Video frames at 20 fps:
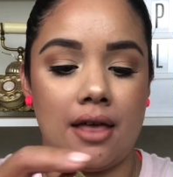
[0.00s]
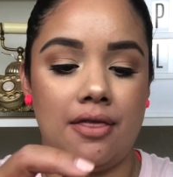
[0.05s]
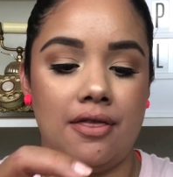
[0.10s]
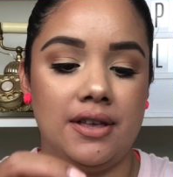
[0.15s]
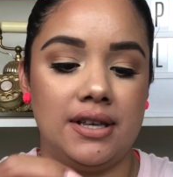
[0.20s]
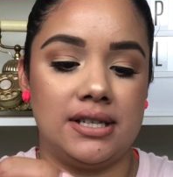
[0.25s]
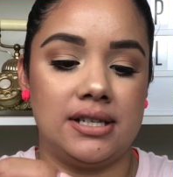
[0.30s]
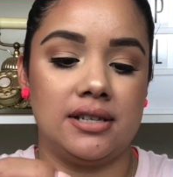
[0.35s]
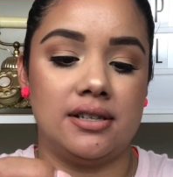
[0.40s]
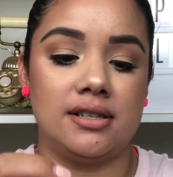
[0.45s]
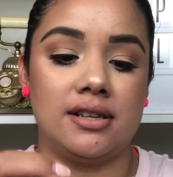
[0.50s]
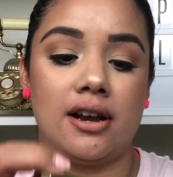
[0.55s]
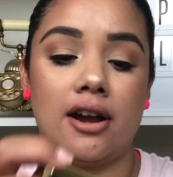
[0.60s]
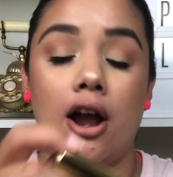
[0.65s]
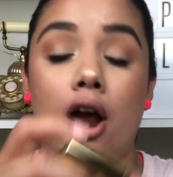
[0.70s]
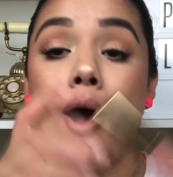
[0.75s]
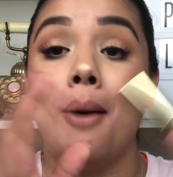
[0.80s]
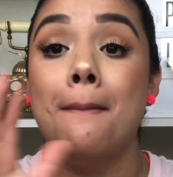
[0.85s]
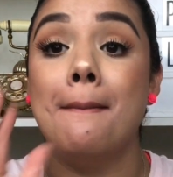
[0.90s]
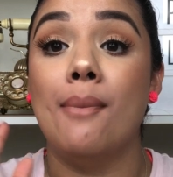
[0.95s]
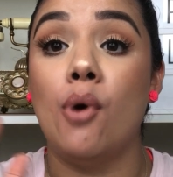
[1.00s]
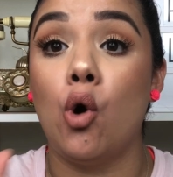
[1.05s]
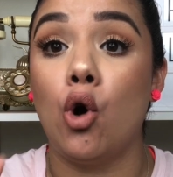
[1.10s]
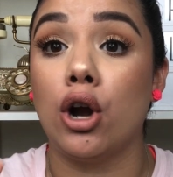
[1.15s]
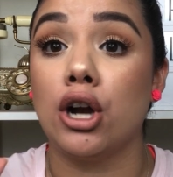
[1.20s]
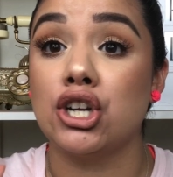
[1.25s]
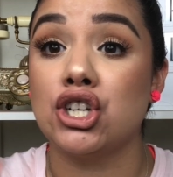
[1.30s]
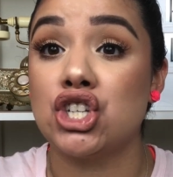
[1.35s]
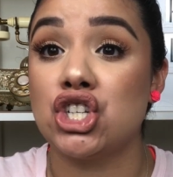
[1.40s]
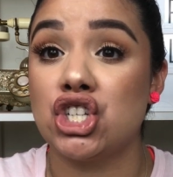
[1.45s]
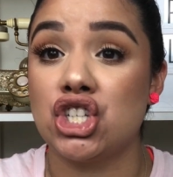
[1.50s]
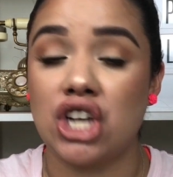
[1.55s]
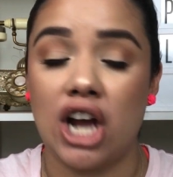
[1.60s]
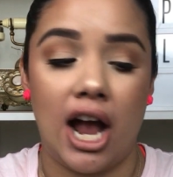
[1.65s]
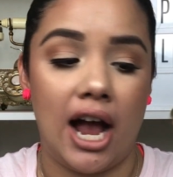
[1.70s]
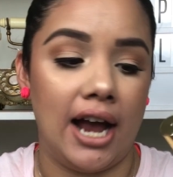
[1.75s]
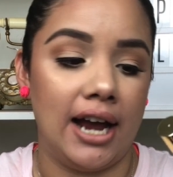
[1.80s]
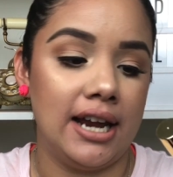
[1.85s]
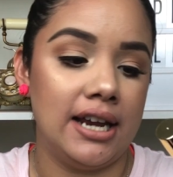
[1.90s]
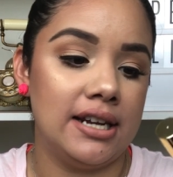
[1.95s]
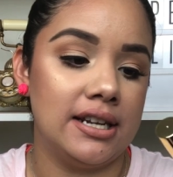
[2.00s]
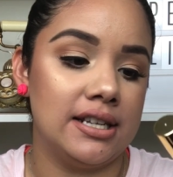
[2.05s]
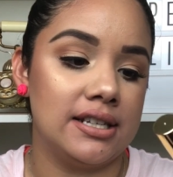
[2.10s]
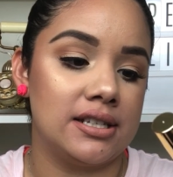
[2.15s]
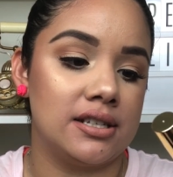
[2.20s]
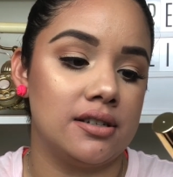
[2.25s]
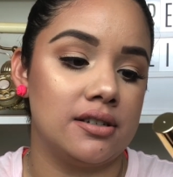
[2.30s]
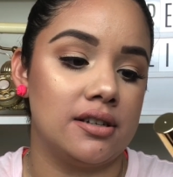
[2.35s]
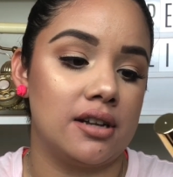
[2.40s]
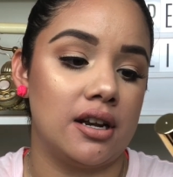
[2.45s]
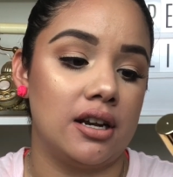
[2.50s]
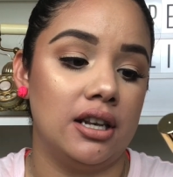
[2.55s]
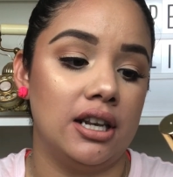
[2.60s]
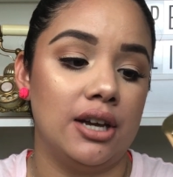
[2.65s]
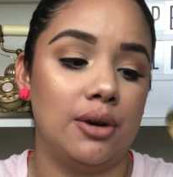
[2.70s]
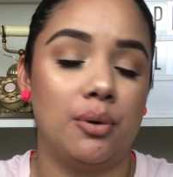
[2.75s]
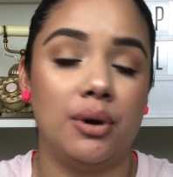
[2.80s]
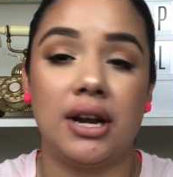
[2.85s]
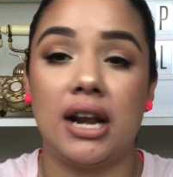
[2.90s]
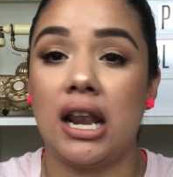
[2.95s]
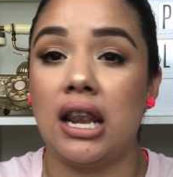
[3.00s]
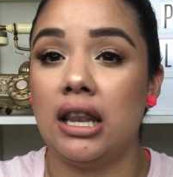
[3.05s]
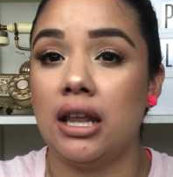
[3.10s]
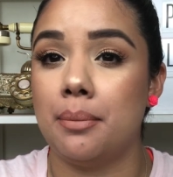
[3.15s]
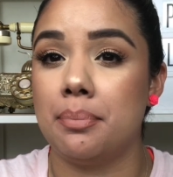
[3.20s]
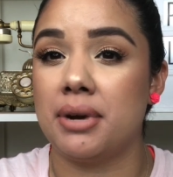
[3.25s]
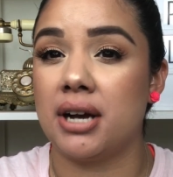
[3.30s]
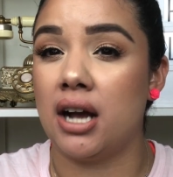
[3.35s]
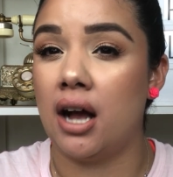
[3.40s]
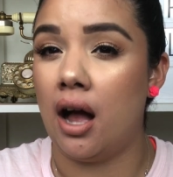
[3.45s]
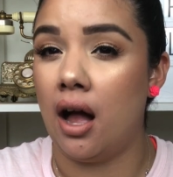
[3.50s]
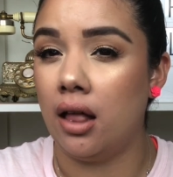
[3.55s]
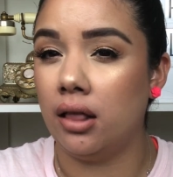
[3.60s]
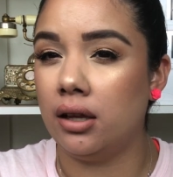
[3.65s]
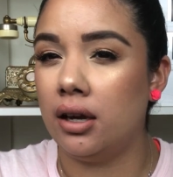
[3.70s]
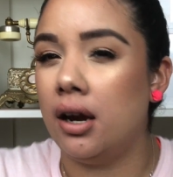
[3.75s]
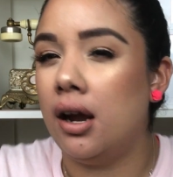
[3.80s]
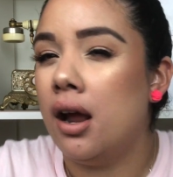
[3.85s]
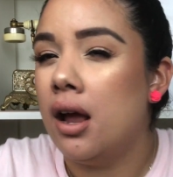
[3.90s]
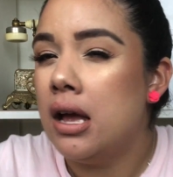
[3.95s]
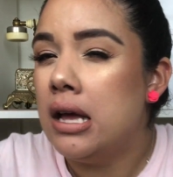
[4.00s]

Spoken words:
This is their Amore Shine. This is their liquid lip color.